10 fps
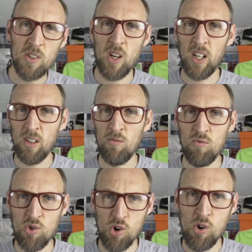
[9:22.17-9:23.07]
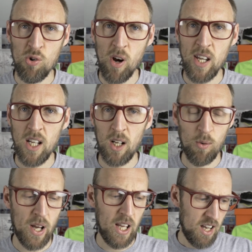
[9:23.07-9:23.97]
it's like a true grey
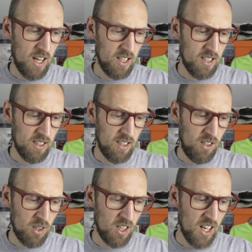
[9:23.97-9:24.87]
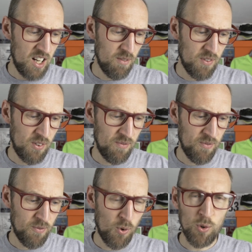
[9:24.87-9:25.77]
colorway. And you can get it for
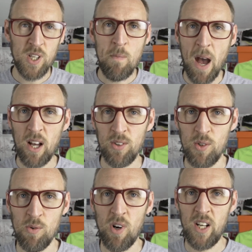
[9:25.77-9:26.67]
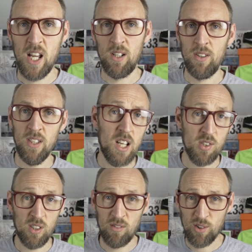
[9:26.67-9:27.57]
£40 right now.
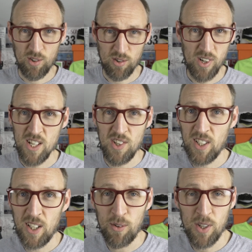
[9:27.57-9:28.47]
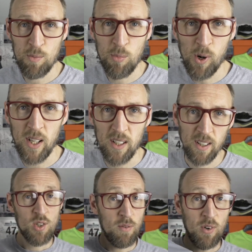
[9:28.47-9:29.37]
That's a crazy deal, that's brilliant.
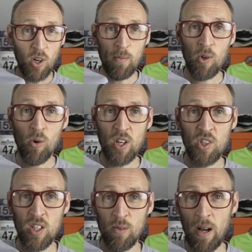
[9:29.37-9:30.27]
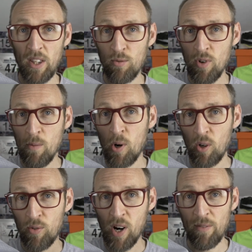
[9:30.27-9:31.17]
So if you've got any more questions about the
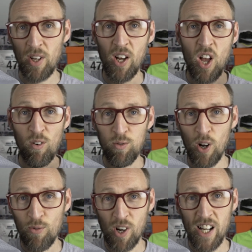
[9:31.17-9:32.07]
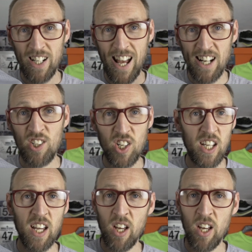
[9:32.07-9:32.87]
Reebok Forever Floatride Energy